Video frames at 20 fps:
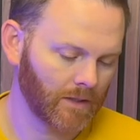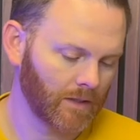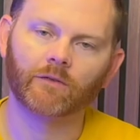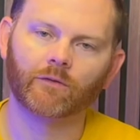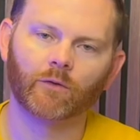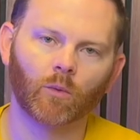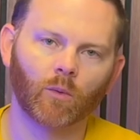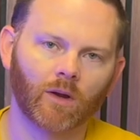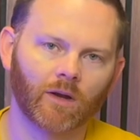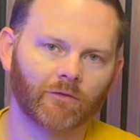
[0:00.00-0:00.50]

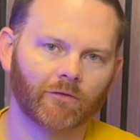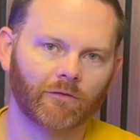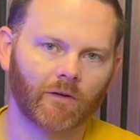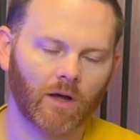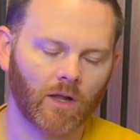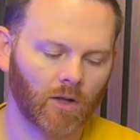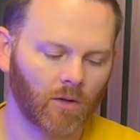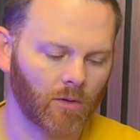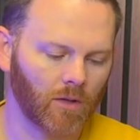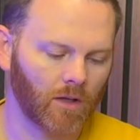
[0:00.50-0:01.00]
If you want to
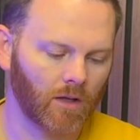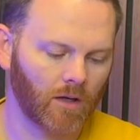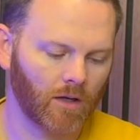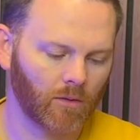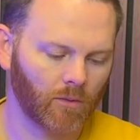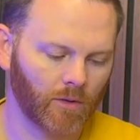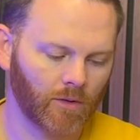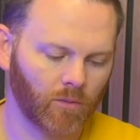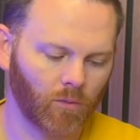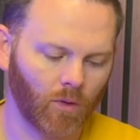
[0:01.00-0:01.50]
follow
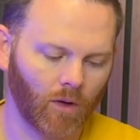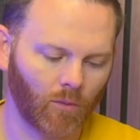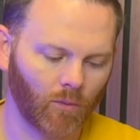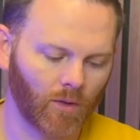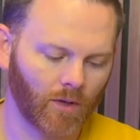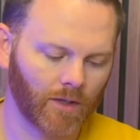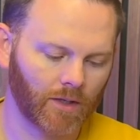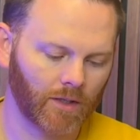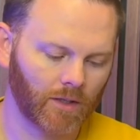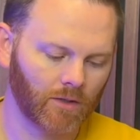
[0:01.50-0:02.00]
along with what
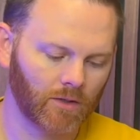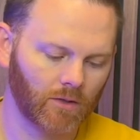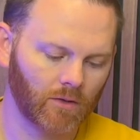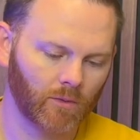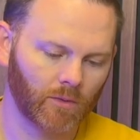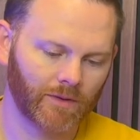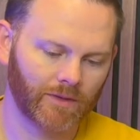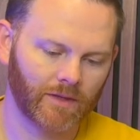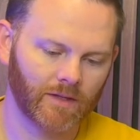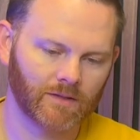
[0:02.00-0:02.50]
we're going to do with